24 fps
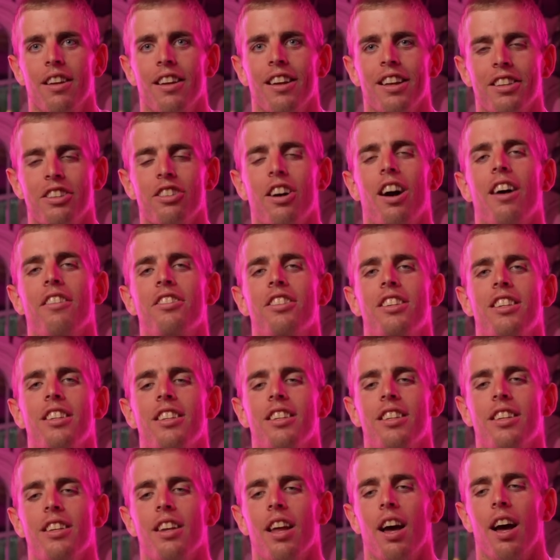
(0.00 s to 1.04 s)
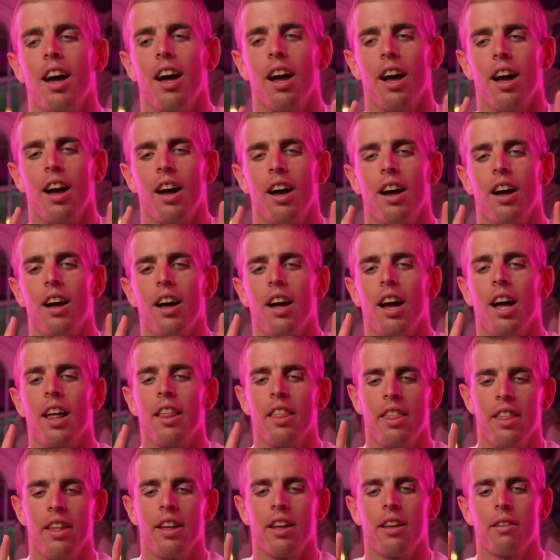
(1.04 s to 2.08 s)
It's off season. I
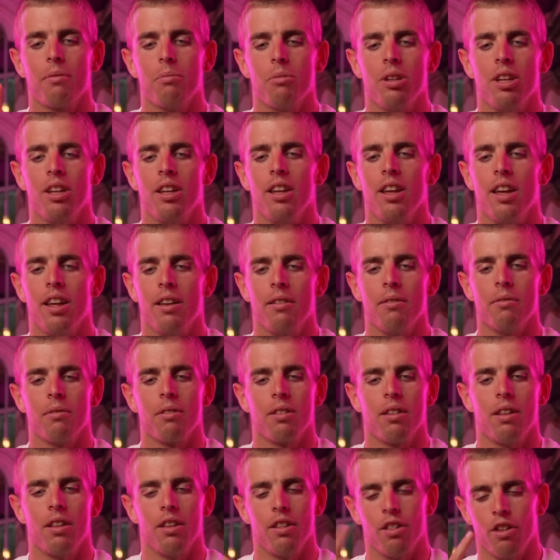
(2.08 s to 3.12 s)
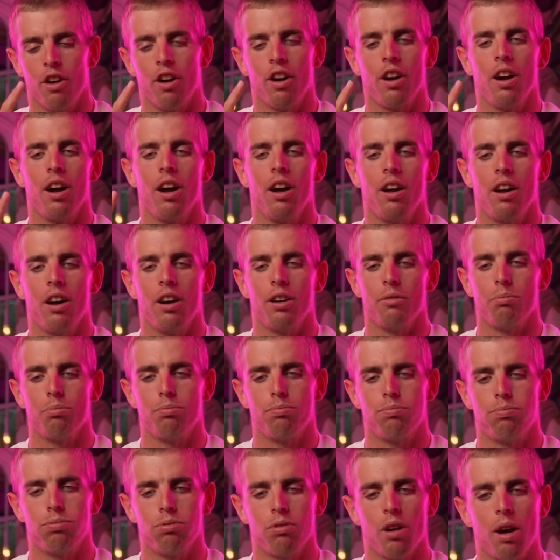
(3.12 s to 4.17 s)
think me and Laura are
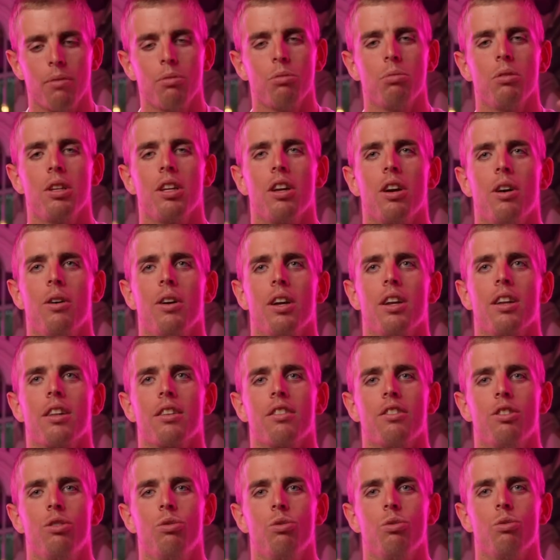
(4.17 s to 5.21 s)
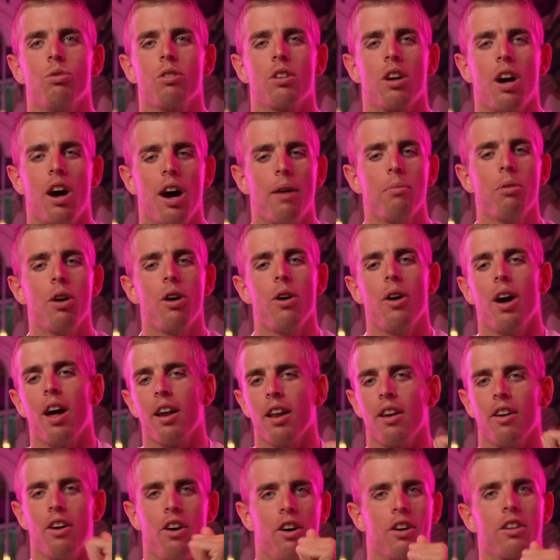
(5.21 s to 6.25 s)
probably going to Cabo at
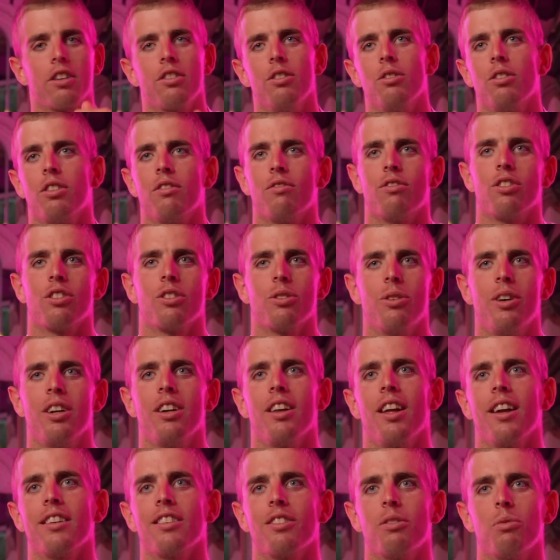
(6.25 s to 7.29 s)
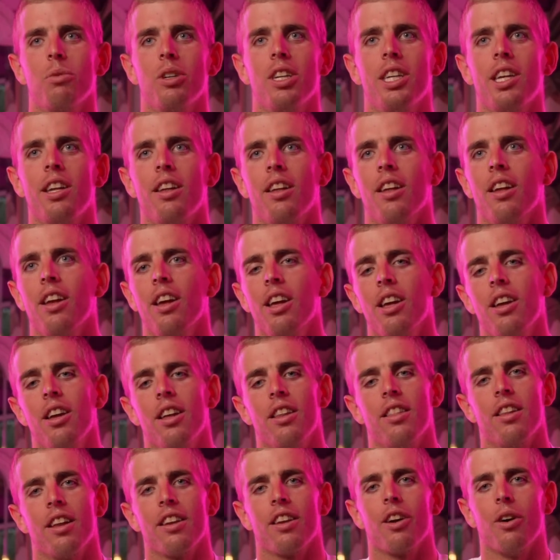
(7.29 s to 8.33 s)
an all-inclusive resort next week,
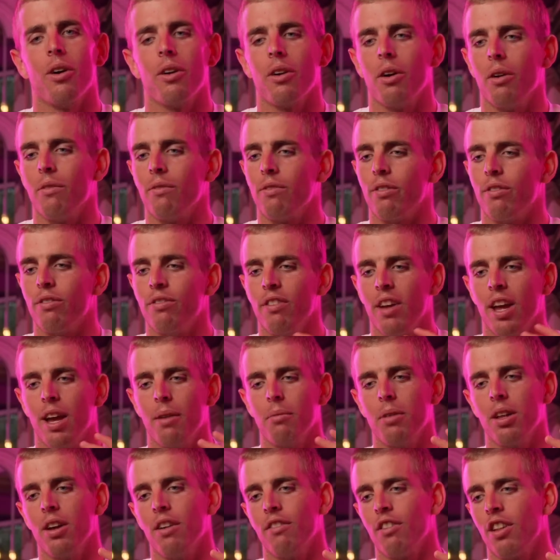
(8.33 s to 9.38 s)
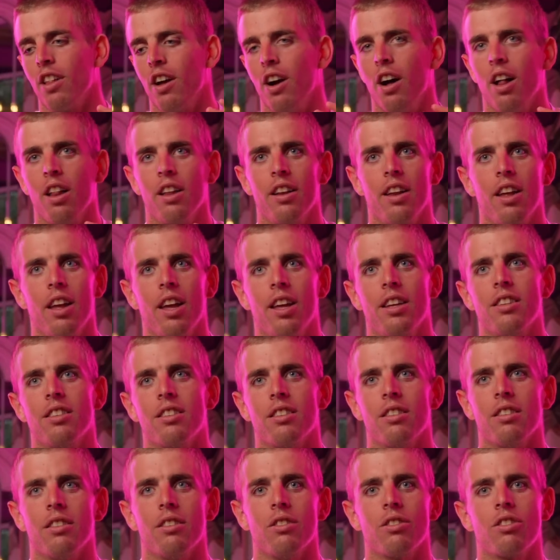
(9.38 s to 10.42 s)
then going home for family over the holidays,
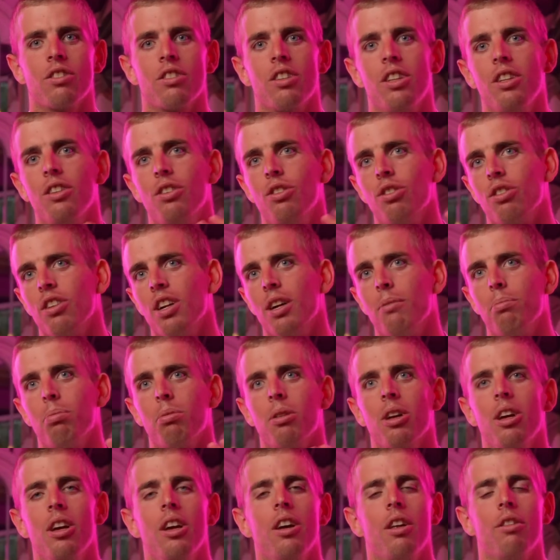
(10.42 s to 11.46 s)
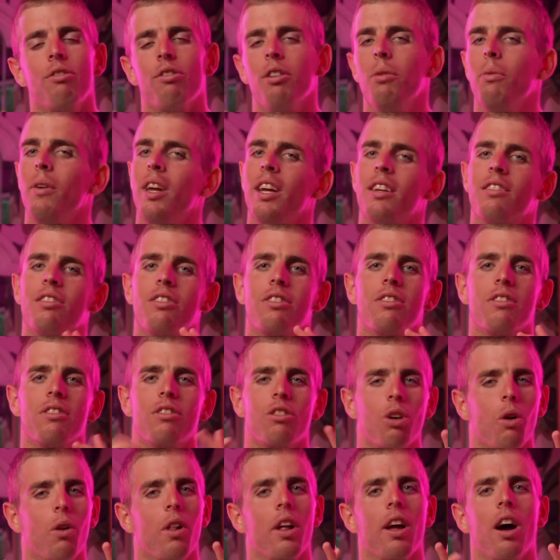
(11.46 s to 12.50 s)
a little ski trip. 3 weeks
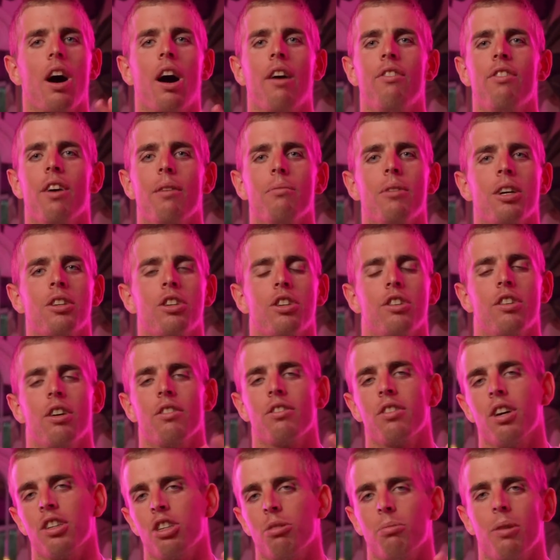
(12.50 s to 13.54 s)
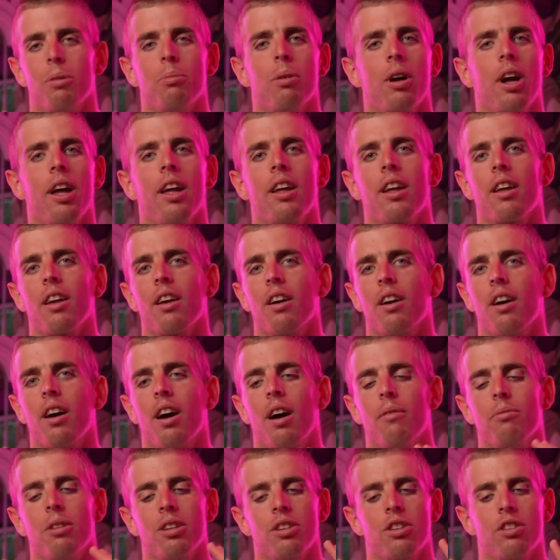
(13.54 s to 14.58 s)
totally off. I'm not sure I'll touch my bike.
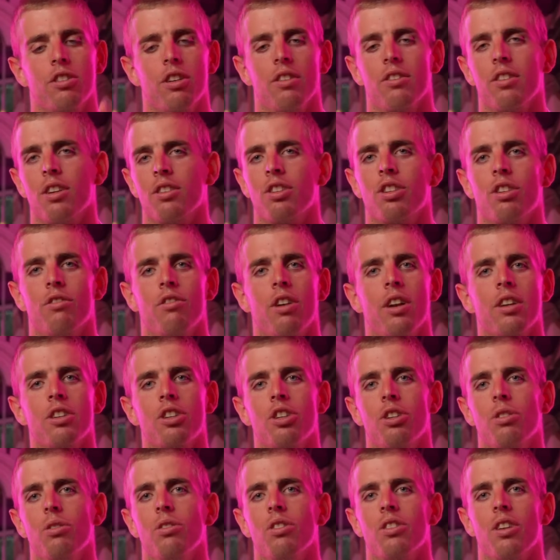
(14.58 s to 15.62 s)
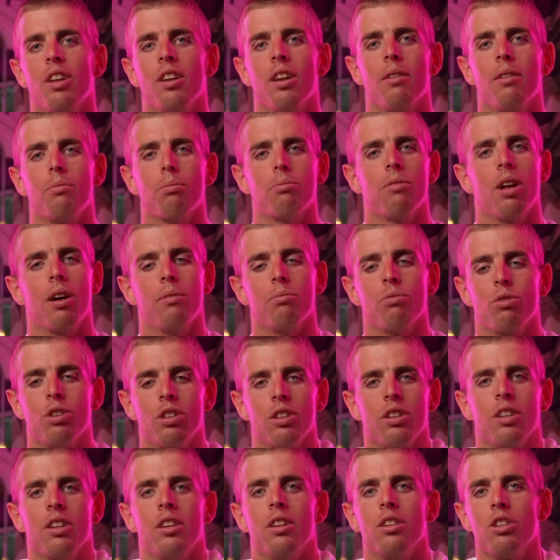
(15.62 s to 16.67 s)
I'm not sure I'll touch the running shoes, and I'm
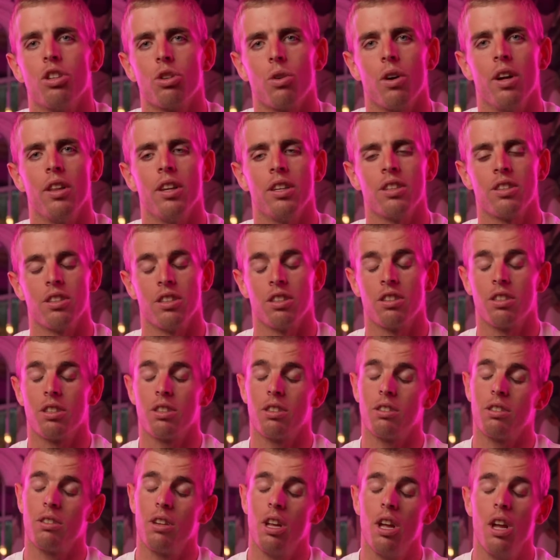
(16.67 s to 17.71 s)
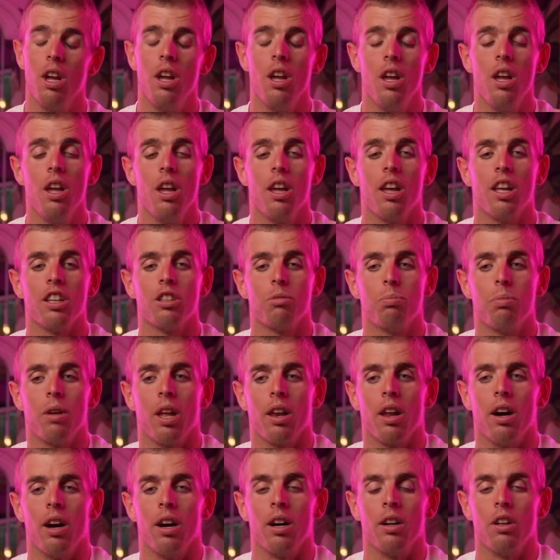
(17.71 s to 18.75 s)
really gonna enjoy this. It's
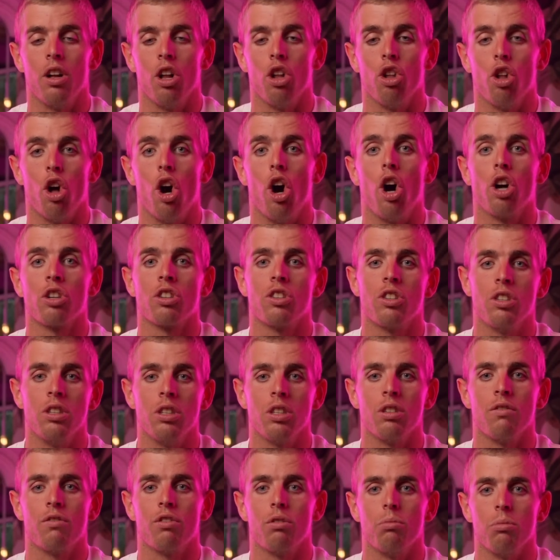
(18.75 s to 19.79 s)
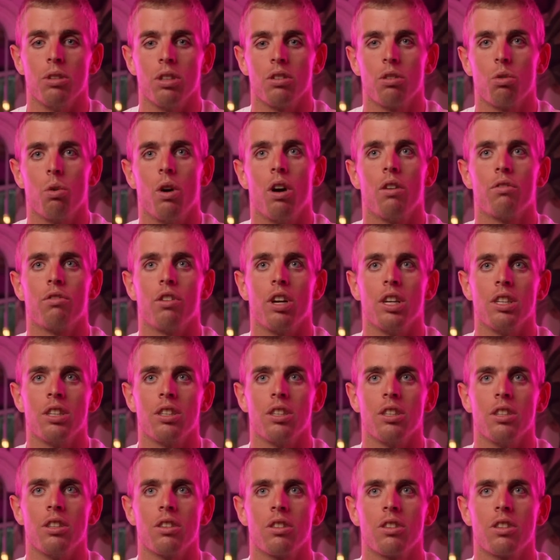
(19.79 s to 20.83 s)
been a long season for me, 12
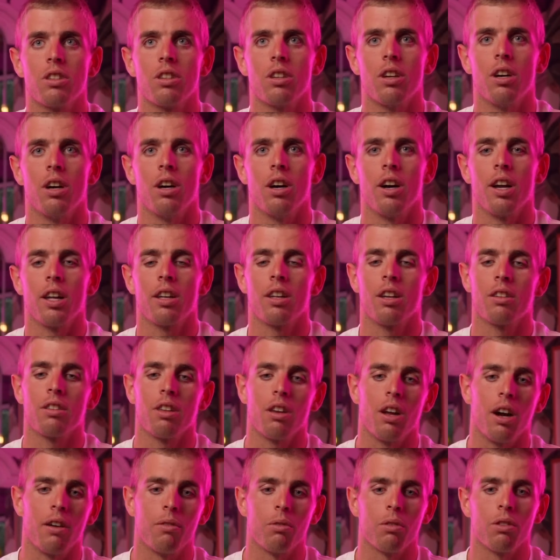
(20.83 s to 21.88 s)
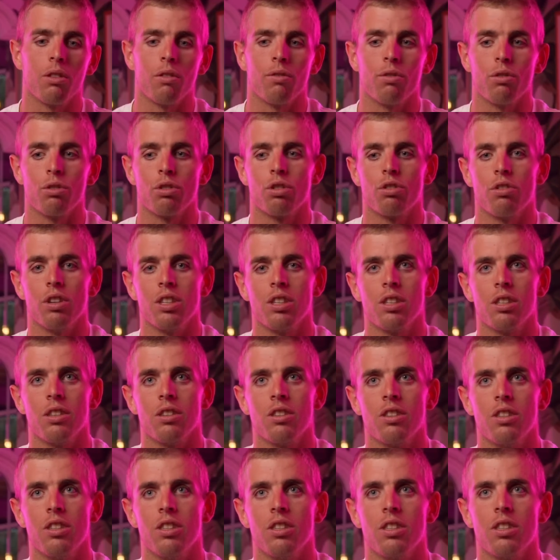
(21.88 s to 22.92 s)
races. I kicked it off with the first race of the
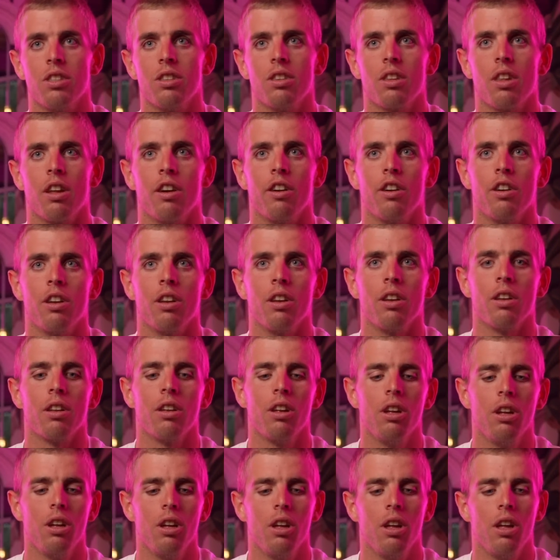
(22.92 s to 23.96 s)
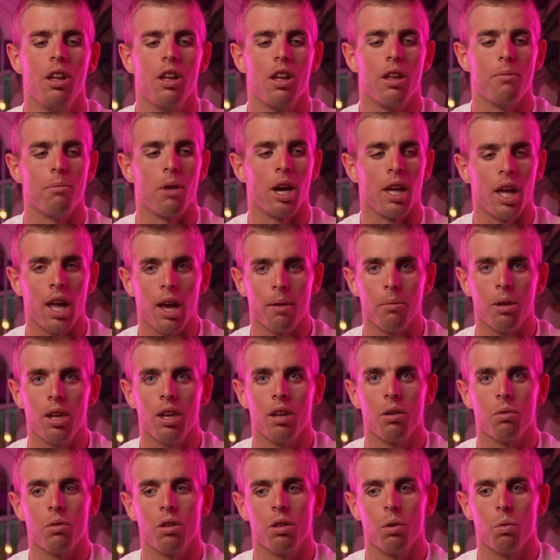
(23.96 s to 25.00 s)
season there in Miami
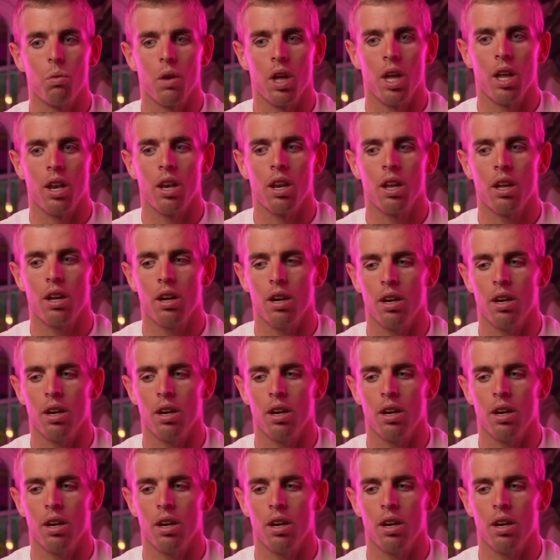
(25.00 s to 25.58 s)
with a win.